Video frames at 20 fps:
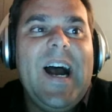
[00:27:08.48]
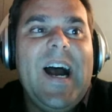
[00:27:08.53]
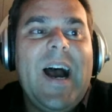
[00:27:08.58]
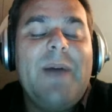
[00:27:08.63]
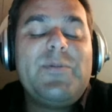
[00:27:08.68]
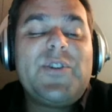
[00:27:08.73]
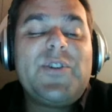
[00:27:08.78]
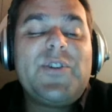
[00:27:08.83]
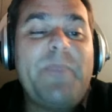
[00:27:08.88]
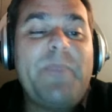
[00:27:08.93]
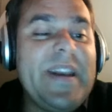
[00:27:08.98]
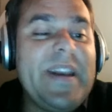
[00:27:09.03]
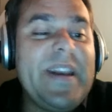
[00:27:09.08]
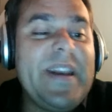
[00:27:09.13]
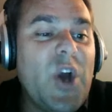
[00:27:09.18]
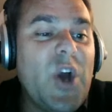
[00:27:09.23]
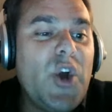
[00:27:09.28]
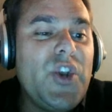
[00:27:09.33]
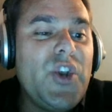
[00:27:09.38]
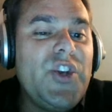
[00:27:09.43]
I would
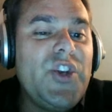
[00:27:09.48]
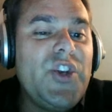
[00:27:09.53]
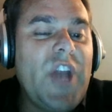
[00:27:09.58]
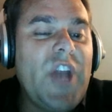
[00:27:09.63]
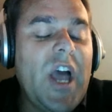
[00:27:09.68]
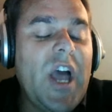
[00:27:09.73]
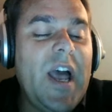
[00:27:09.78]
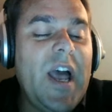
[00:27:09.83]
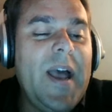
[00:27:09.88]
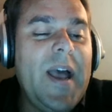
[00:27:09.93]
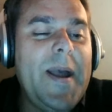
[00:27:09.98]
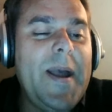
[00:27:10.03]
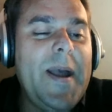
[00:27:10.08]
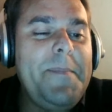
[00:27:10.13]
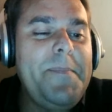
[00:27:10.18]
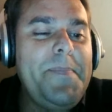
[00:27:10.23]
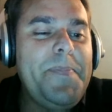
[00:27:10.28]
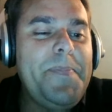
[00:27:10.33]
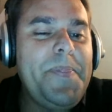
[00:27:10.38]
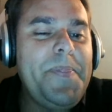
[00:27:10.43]
spend it on
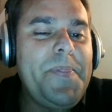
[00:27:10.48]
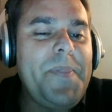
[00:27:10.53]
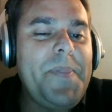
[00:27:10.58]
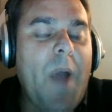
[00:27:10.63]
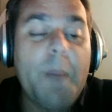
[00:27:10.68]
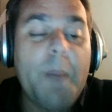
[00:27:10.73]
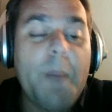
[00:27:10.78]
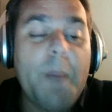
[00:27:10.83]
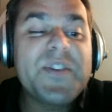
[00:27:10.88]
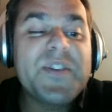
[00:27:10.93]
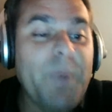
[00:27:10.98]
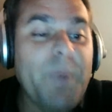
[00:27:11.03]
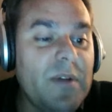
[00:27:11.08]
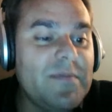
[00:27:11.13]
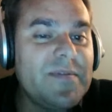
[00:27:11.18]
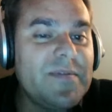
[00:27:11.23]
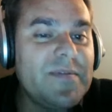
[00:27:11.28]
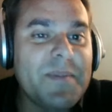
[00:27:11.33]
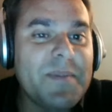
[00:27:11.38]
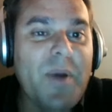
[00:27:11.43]

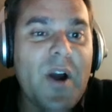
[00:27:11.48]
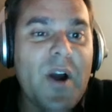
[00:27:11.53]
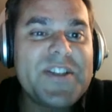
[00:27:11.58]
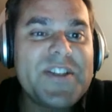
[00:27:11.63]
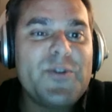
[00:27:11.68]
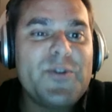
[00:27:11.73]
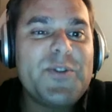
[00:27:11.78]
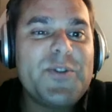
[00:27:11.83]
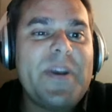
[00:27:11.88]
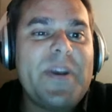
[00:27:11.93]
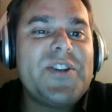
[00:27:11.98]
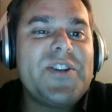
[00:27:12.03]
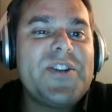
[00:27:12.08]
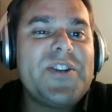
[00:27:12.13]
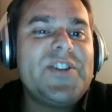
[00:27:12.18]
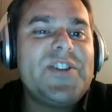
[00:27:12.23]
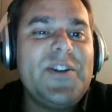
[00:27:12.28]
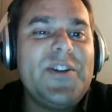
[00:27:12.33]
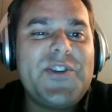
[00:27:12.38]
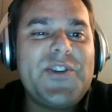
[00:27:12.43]
HubSpot, the marketing
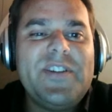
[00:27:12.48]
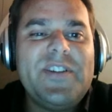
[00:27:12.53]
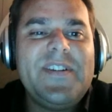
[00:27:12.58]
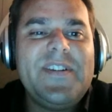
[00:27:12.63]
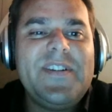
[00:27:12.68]
automation solution.